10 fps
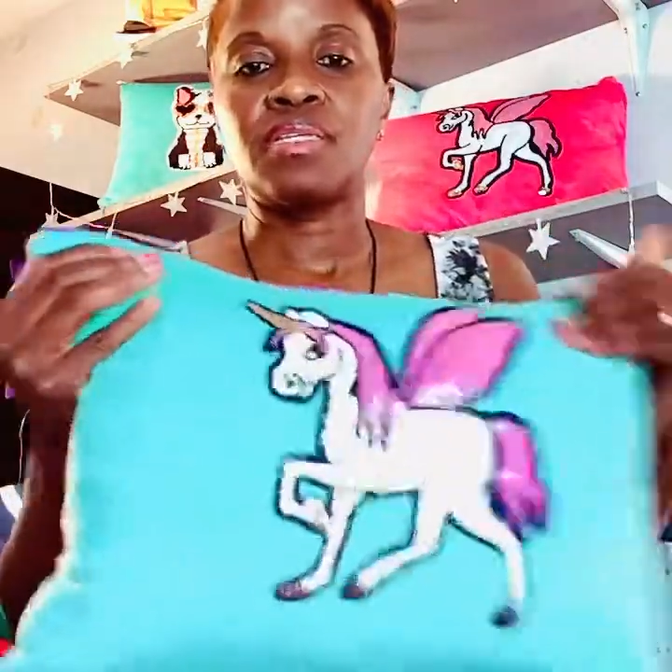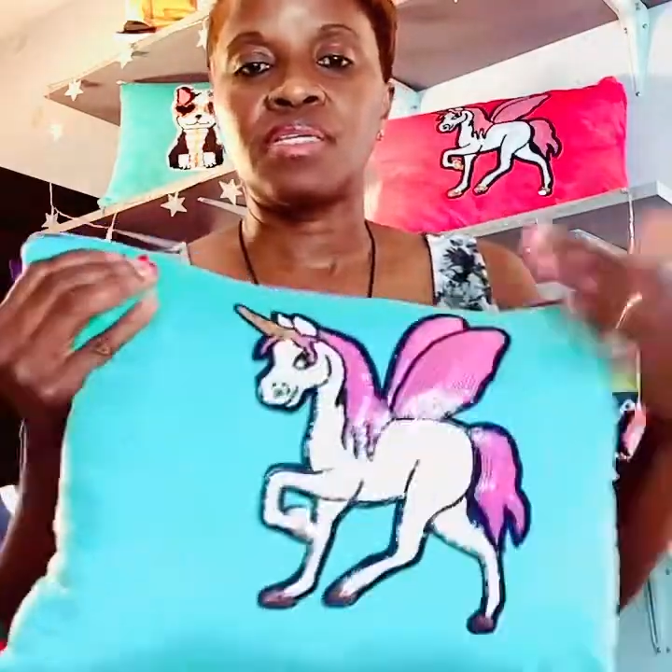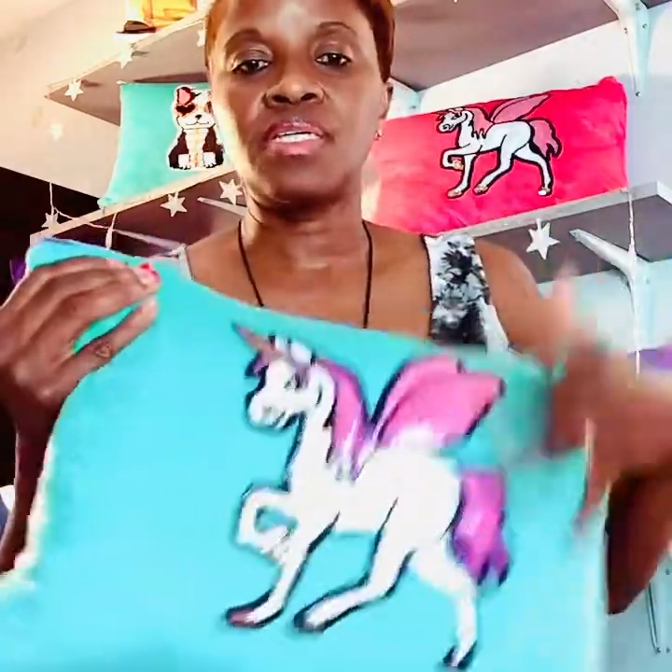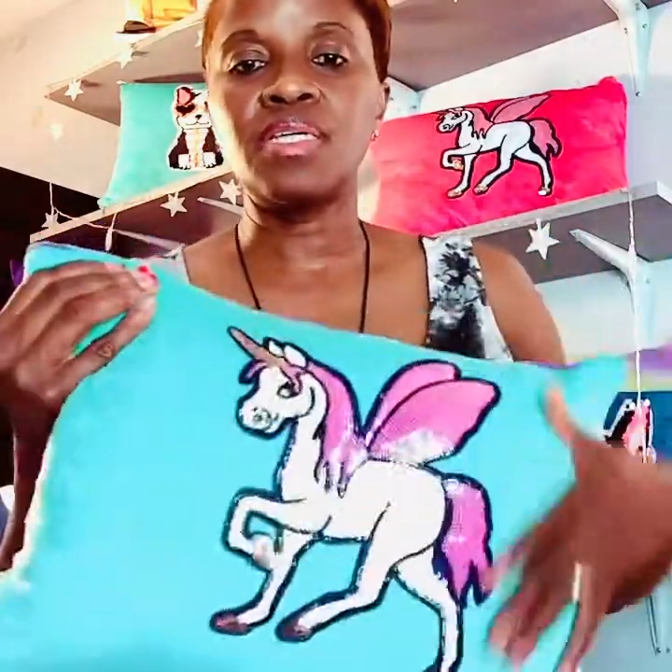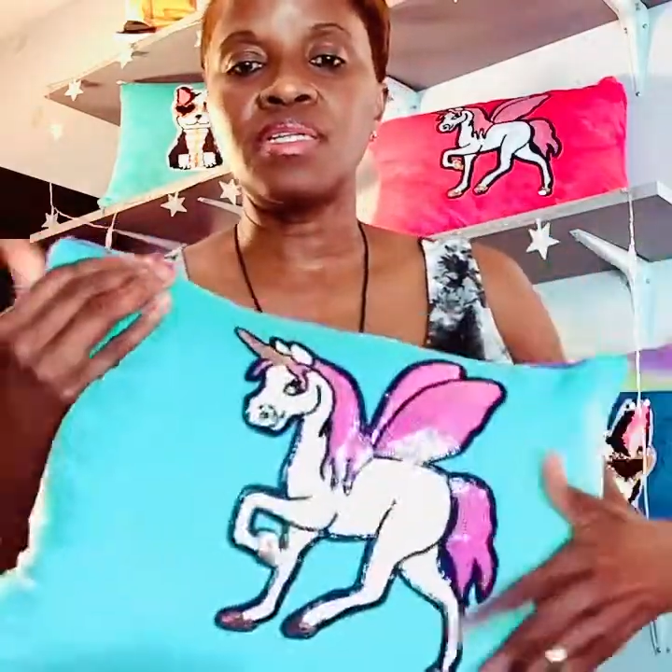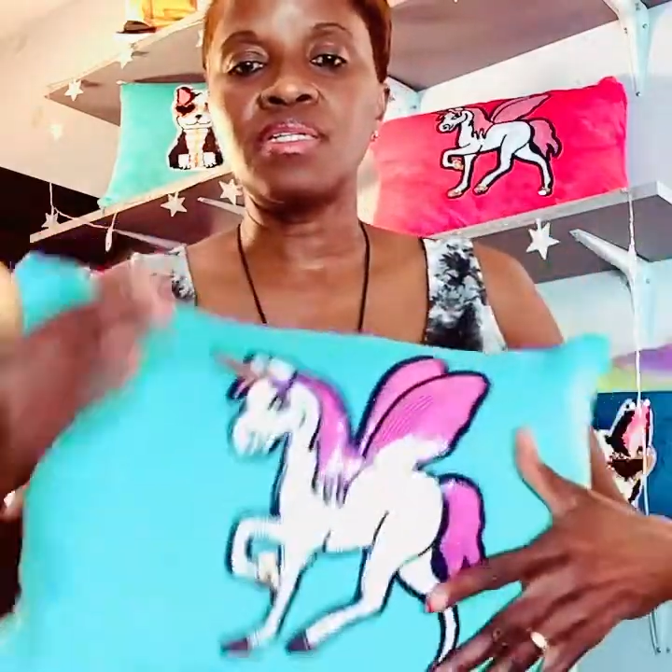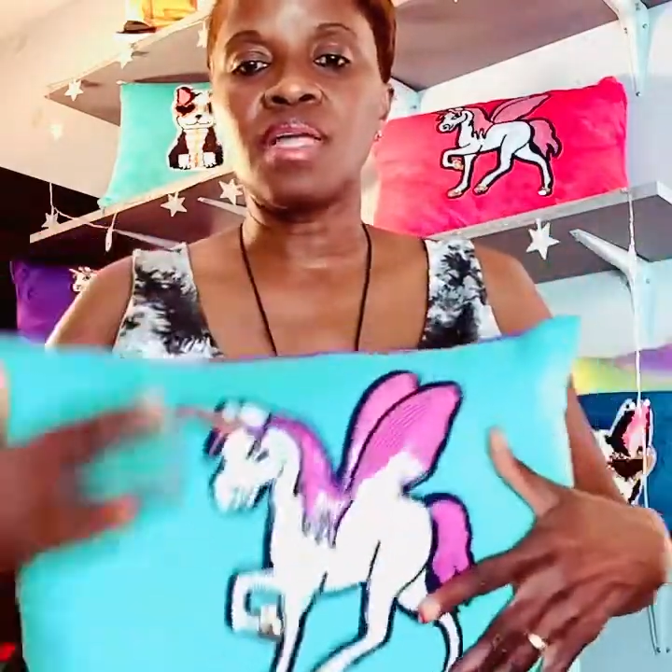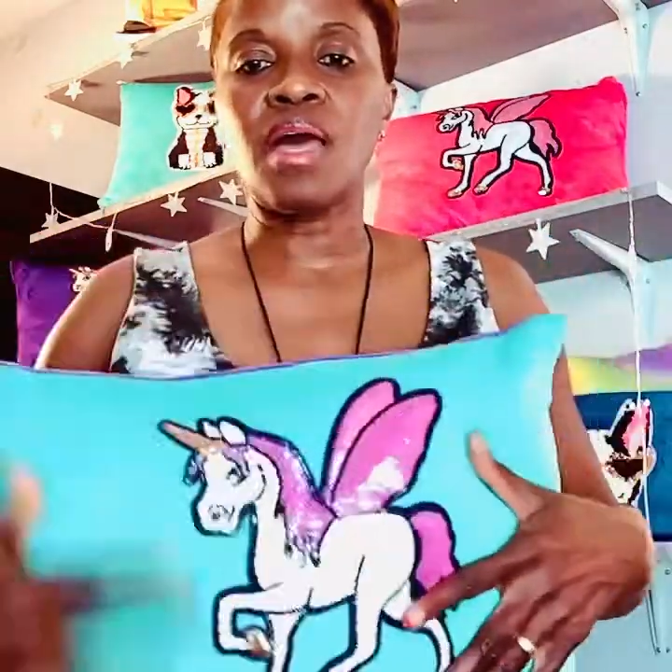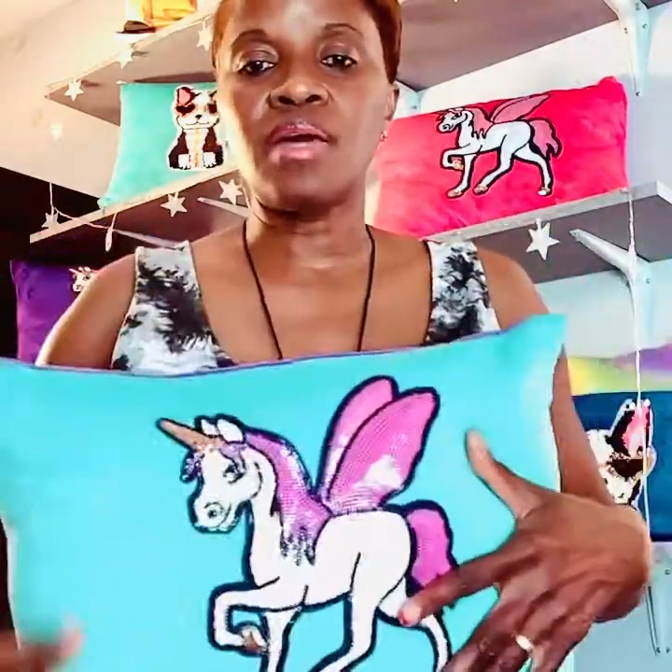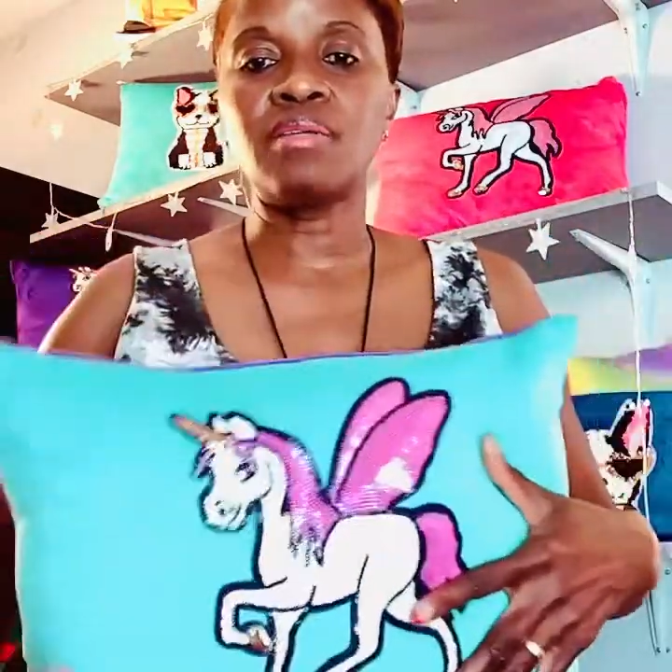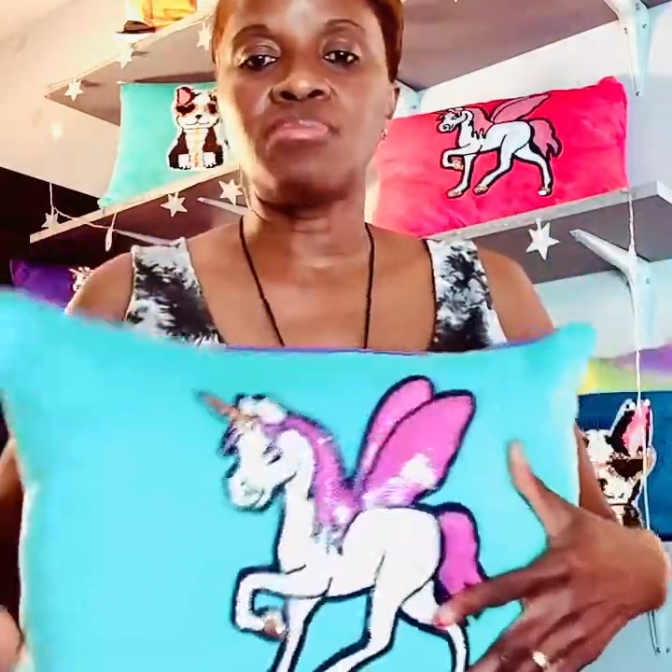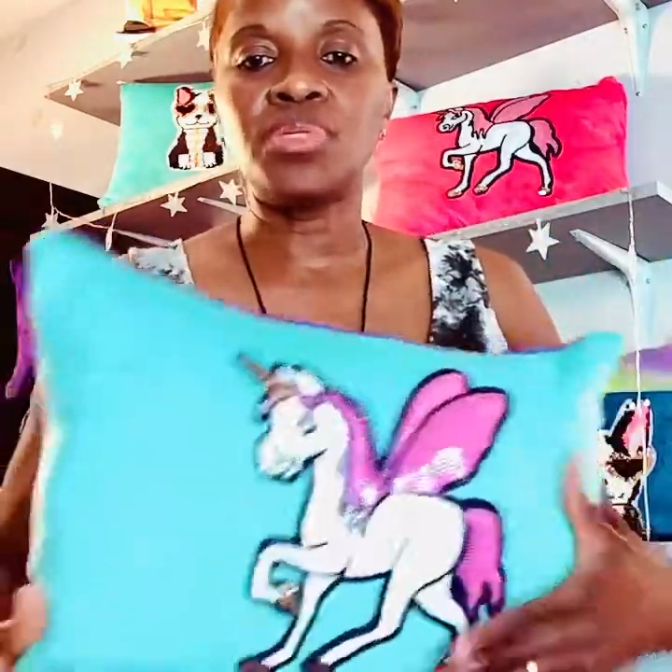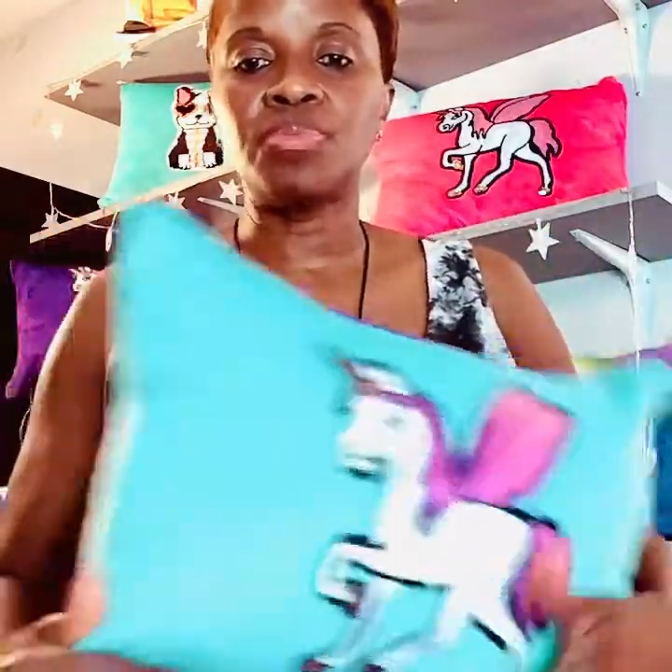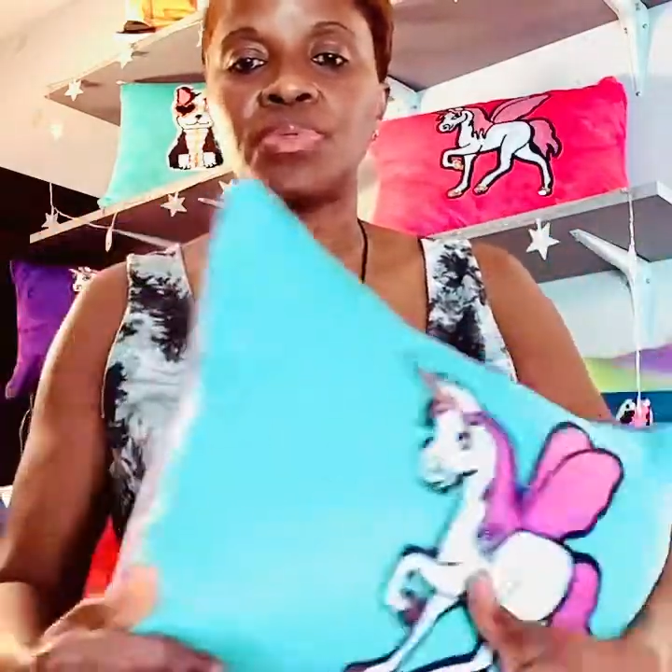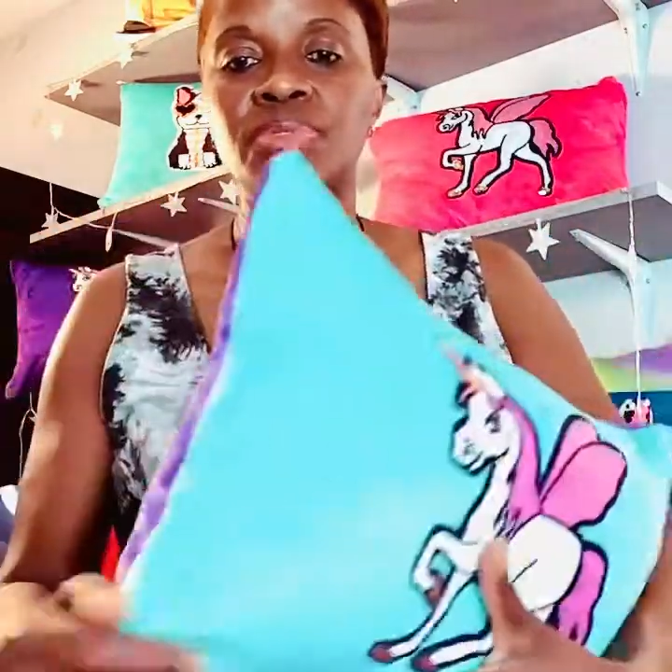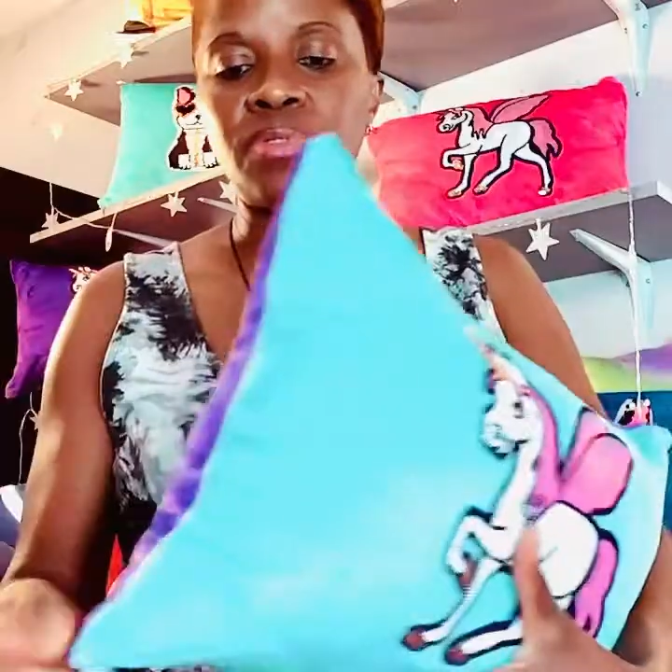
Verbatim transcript: teal and purple